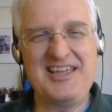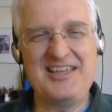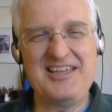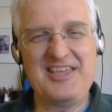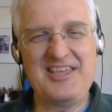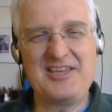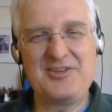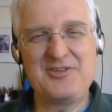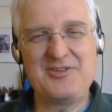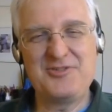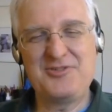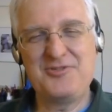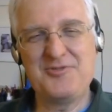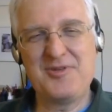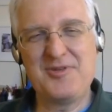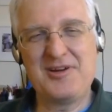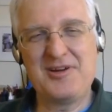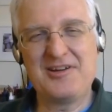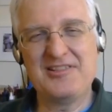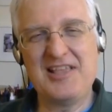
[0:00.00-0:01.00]
And thank you
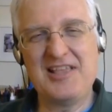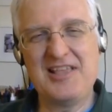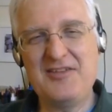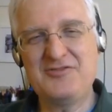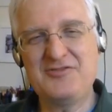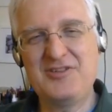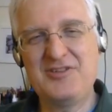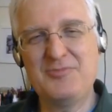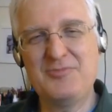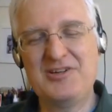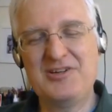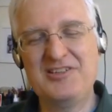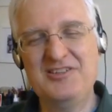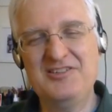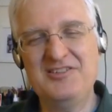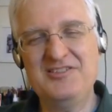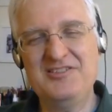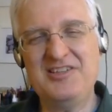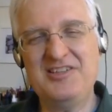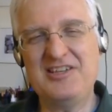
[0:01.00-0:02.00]
to our live stream
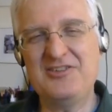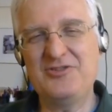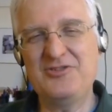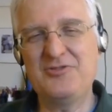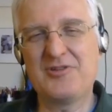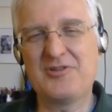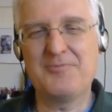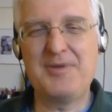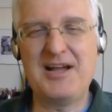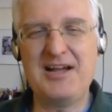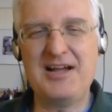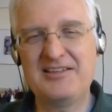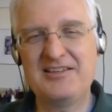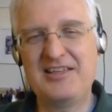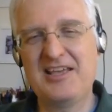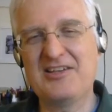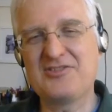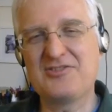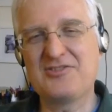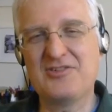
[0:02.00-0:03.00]
audience and to our
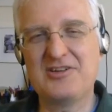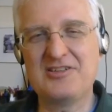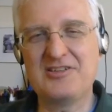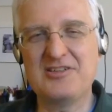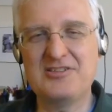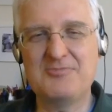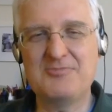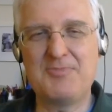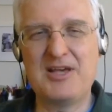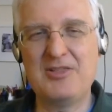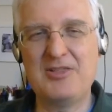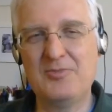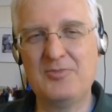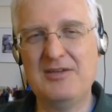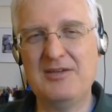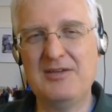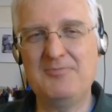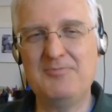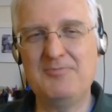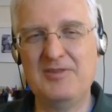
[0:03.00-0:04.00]
podcast audience. By the
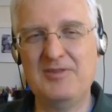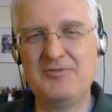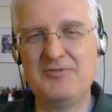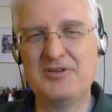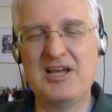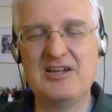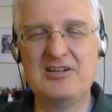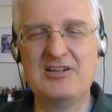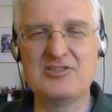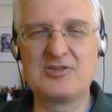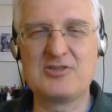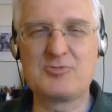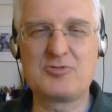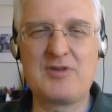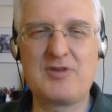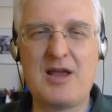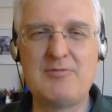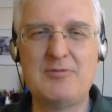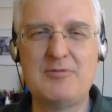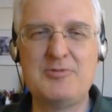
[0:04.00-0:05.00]
way, if you're not a
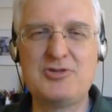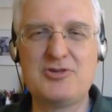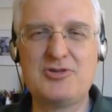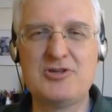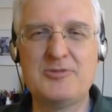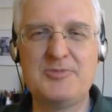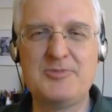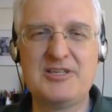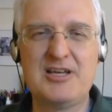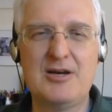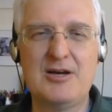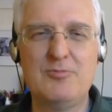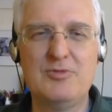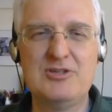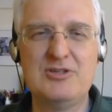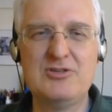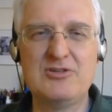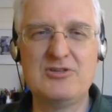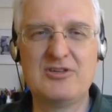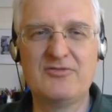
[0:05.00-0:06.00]
subscriber, be sure to become
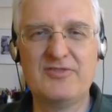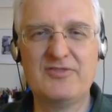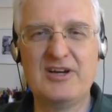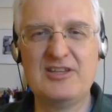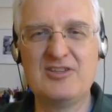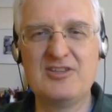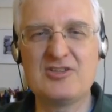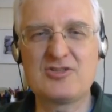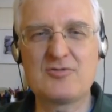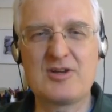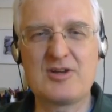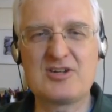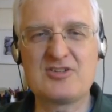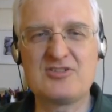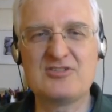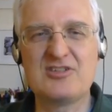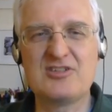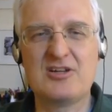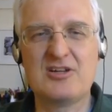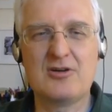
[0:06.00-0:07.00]
one. You can find the
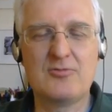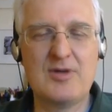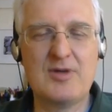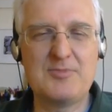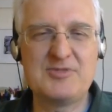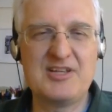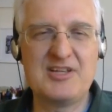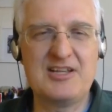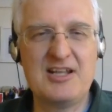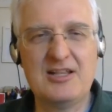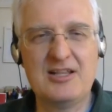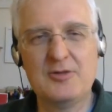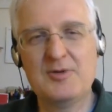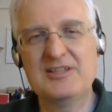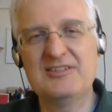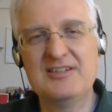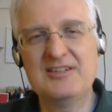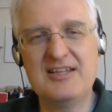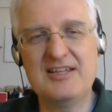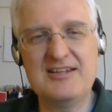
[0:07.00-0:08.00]
instructions at our website,
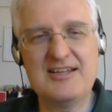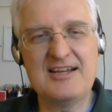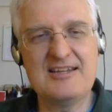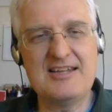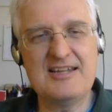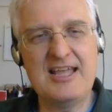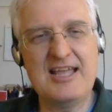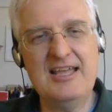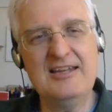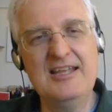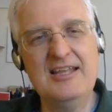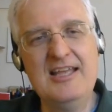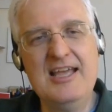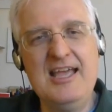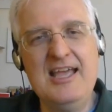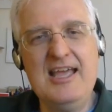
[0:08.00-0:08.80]
loatoday.net.